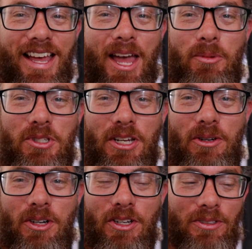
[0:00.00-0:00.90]
Hey, what's
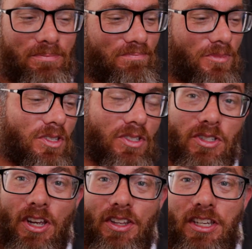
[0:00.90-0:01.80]
going on?
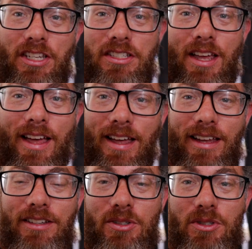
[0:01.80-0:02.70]
So the kids
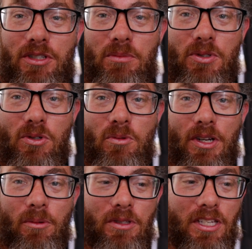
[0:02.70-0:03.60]
are doing some
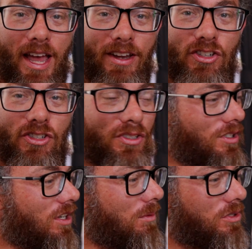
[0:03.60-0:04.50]
schoolwork with Tash.
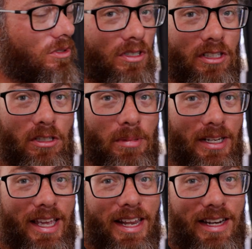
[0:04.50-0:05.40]
I'm doing a little bit
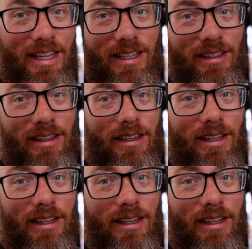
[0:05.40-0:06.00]
of editing